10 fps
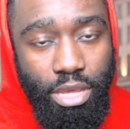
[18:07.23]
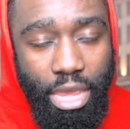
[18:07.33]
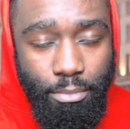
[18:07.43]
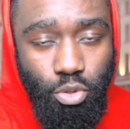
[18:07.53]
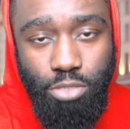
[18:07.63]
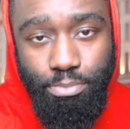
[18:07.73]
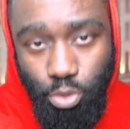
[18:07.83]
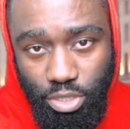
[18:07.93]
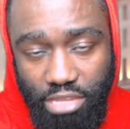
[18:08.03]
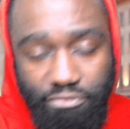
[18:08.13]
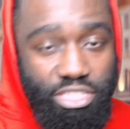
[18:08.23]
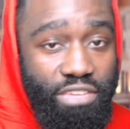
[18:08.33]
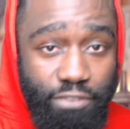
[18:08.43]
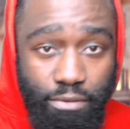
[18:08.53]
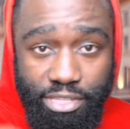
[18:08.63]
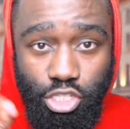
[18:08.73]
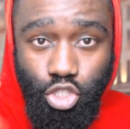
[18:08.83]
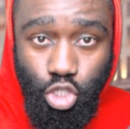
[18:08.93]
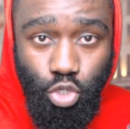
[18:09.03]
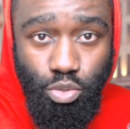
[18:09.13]
And most importantly, if it's
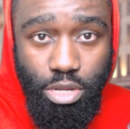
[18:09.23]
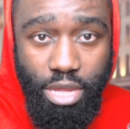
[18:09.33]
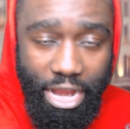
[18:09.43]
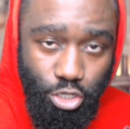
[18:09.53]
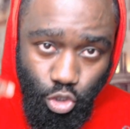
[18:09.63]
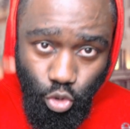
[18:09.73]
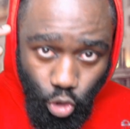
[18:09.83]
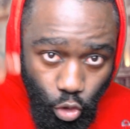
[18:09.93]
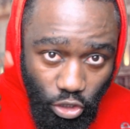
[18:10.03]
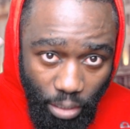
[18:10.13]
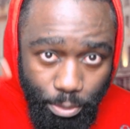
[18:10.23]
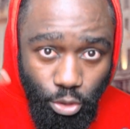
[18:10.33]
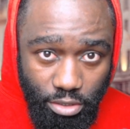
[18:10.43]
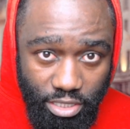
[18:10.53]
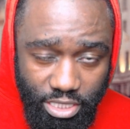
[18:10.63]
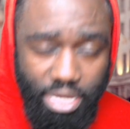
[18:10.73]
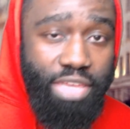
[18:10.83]
influencing you and you're caught up in all this,